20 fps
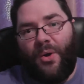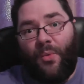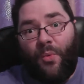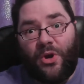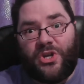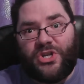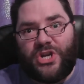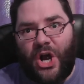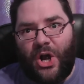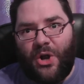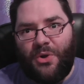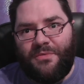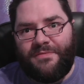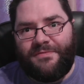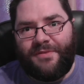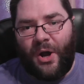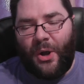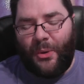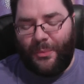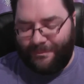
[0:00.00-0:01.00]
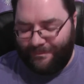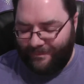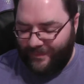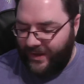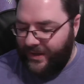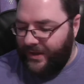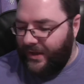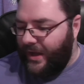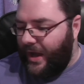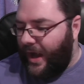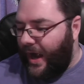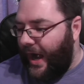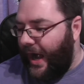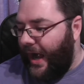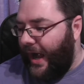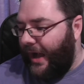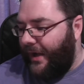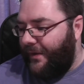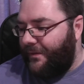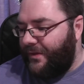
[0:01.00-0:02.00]
Wotofo.
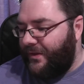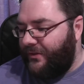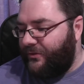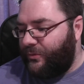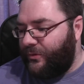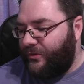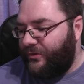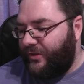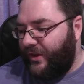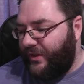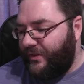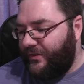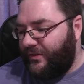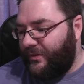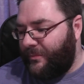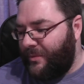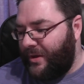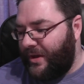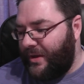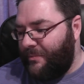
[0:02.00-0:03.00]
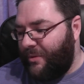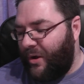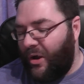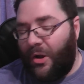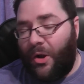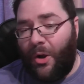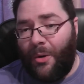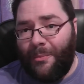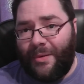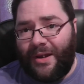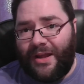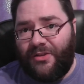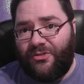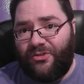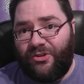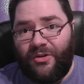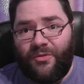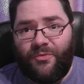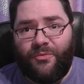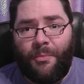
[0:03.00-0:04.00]
This was sent to me by a
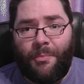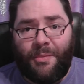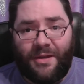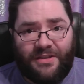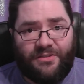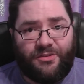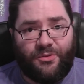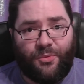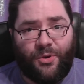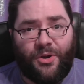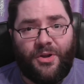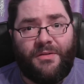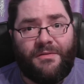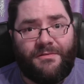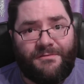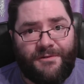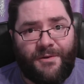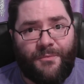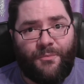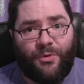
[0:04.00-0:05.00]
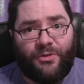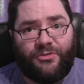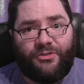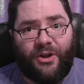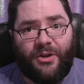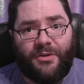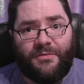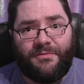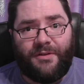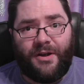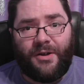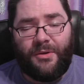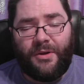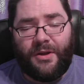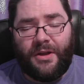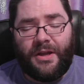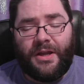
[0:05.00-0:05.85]
combination of Peter Wu from Wotofo.